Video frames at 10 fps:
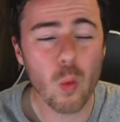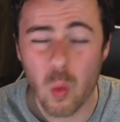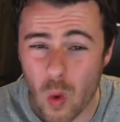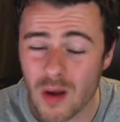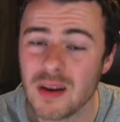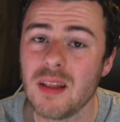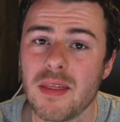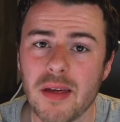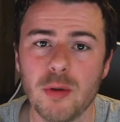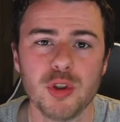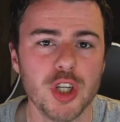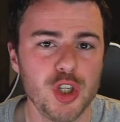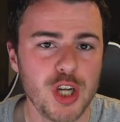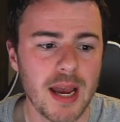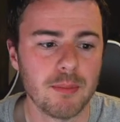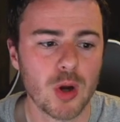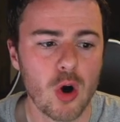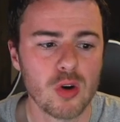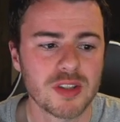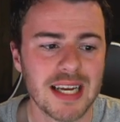1,000 gem cost.